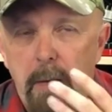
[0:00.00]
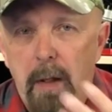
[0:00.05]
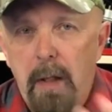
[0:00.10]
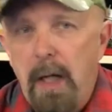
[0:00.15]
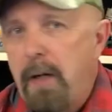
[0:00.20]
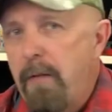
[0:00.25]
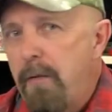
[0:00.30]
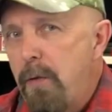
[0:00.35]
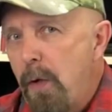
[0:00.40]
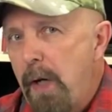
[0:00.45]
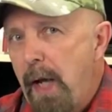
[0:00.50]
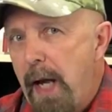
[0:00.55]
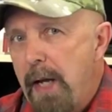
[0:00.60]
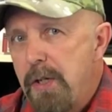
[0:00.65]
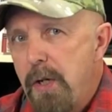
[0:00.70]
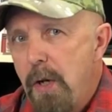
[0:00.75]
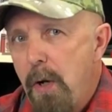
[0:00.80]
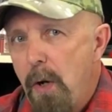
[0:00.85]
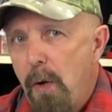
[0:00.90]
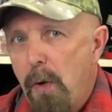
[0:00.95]
lot of you
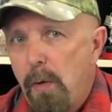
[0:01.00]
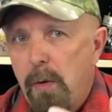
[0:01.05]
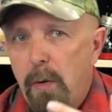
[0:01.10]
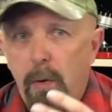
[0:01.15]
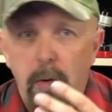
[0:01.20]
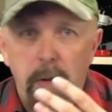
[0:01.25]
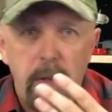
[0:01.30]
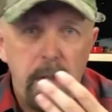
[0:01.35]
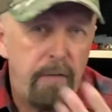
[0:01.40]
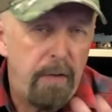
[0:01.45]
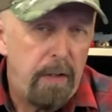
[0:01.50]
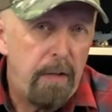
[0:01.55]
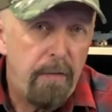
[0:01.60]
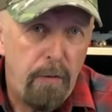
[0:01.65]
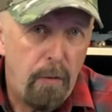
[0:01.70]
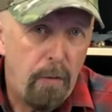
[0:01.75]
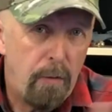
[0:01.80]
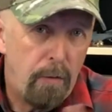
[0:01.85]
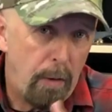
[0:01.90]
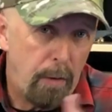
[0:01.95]
guys know, or even if
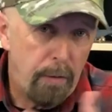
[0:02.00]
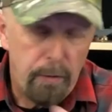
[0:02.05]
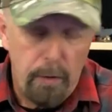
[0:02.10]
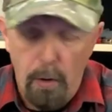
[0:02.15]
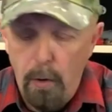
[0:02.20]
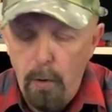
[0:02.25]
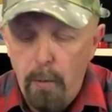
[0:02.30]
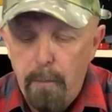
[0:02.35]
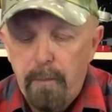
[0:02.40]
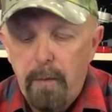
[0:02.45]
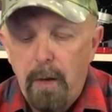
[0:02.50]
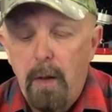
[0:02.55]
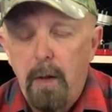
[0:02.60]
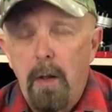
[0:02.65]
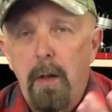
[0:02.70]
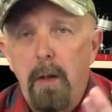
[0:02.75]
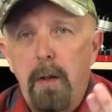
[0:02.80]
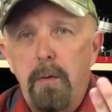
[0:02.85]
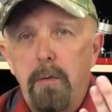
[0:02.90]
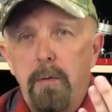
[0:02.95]
you don't know,
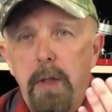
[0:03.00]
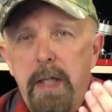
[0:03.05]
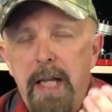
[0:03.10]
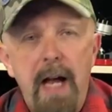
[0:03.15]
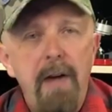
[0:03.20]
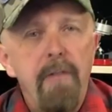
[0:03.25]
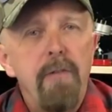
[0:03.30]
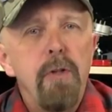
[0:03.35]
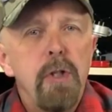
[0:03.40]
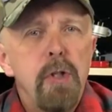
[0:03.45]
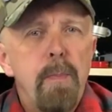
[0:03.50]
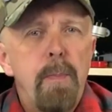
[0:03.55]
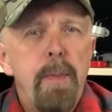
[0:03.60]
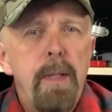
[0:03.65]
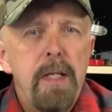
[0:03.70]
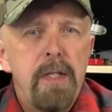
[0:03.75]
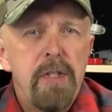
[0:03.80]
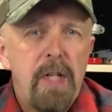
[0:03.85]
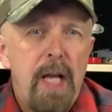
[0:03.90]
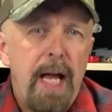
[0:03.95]
the average
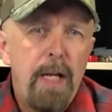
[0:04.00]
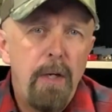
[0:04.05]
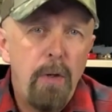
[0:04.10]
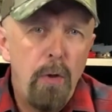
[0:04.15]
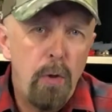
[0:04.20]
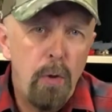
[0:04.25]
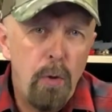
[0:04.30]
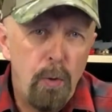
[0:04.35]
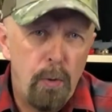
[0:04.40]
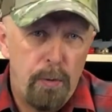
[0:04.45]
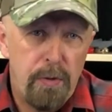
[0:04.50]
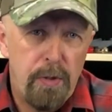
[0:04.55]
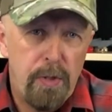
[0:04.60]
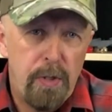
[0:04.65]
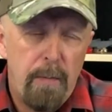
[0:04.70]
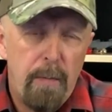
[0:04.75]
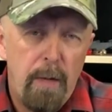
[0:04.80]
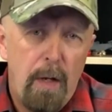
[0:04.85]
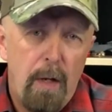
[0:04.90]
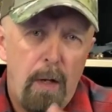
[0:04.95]
PSI you use
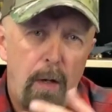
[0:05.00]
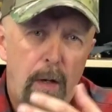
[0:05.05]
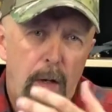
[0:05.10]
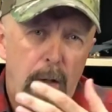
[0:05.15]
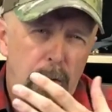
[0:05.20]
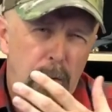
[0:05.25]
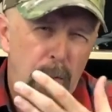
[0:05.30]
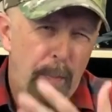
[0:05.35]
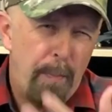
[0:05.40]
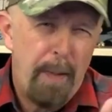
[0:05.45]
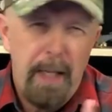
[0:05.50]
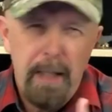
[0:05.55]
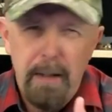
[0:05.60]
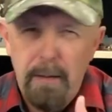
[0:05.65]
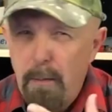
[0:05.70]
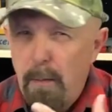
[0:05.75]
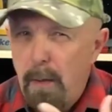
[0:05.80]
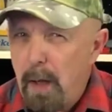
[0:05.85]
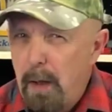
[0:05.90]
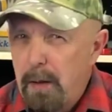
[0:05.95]
to
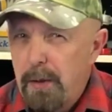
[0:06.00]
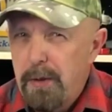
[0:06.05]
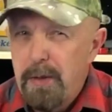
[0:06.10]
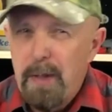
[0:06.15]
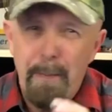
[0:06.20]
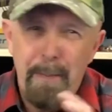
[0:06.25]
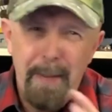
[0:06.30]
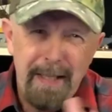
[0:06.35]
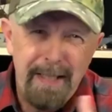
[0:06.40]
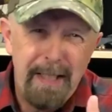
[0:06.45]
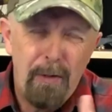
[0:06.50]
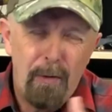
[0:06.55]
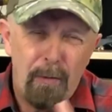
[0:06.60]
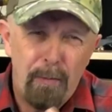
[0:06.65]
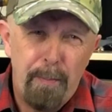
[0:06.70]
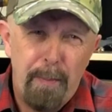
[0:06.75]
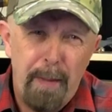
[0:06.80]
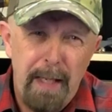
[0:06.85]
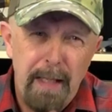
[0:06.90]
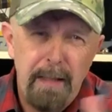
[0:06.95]
paint models, depending
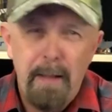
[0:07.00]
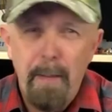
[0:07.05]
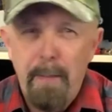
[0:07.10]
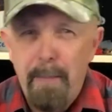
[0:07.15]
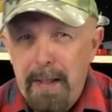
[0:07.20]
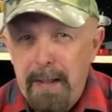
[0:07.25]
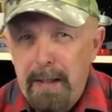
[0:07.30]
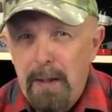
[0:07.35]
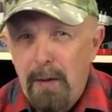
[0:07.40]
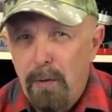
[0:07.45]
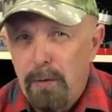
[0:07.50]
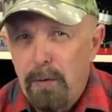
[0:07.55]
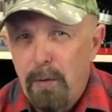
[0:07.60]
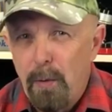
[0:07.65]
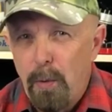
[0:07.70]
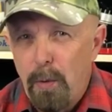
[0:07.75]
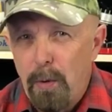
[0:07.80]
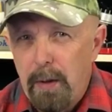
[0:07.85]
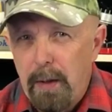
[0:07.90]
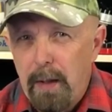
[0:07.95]
on paint, depending on the
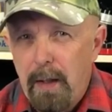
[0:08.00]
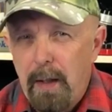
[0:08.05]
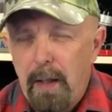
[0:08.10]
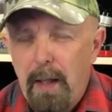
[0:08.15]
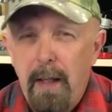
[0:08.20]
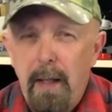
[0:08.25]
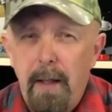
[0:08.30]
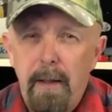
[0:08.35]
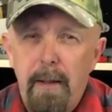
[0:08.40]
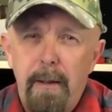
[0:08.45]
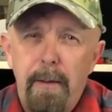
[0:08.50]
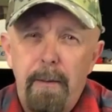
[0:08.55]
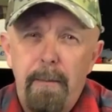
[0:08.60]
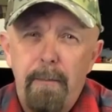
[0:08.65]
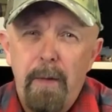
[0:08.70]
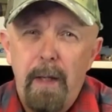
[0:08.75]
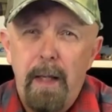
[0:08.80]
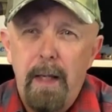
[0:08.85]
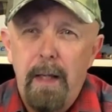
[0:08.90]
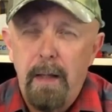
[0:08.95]
work
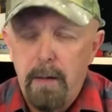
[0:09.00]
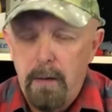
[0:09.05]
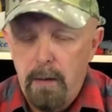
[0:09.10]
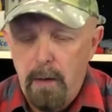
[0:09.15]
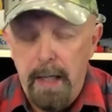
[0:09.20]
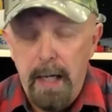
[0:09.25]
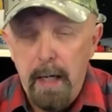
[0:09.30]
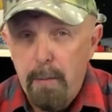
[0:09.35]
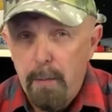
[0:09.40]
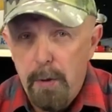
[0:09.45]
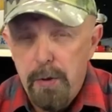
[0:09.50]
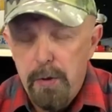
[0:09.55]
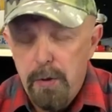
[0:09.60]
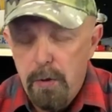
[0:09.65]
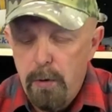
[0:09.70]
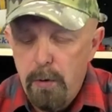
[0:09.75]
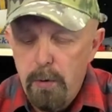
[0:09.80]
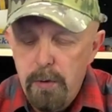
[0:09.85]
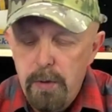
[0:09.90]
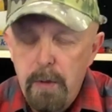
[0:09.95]
and the airbrush you
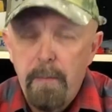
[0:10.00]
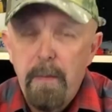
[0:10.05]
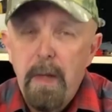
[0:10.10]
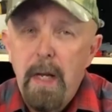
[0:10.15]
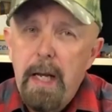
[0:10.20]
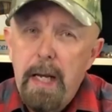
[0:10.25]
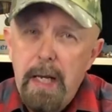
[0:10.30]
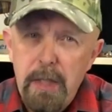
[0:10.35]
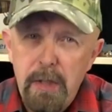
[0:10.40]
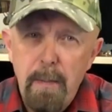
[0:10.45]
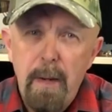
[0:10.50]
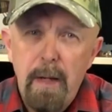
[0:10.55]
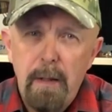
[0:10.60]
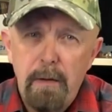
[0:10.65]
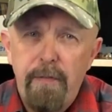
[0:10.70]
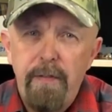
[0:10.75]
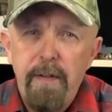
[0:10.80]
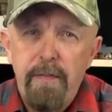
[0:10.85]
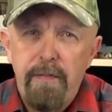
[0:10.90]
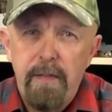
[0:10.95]
use, is about
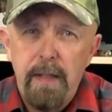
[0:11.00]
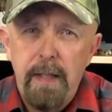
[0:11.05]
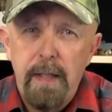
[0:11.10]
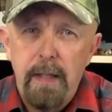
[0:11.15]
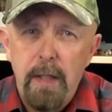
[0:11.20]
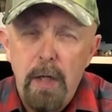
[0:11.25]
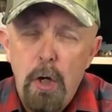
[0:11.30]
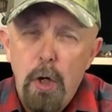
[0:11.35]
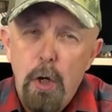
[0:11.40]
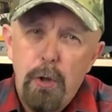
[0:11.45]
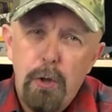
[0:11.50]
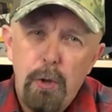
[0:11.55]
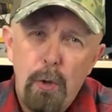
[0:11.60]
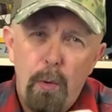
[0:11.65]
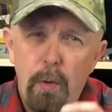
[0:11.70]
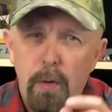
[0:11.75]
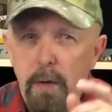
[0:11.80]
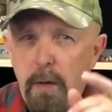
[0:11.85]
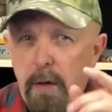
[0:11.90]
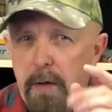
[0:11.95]
15. So